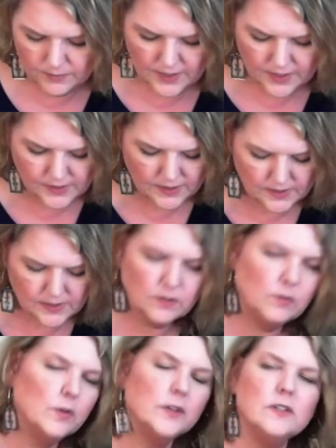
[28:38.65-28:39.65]
because is it
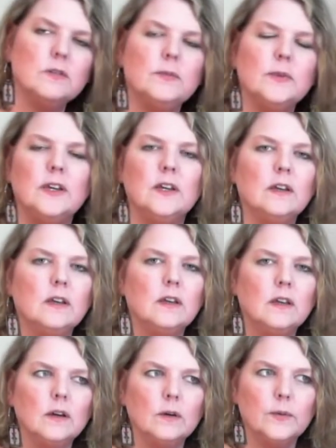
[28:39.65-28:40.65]
going to be
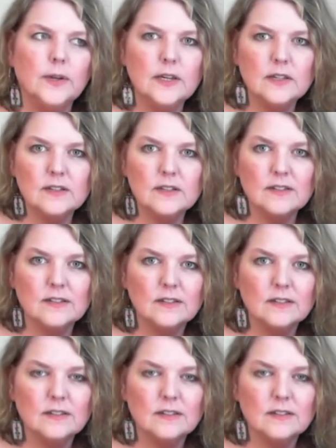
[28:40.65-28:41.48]
weeks?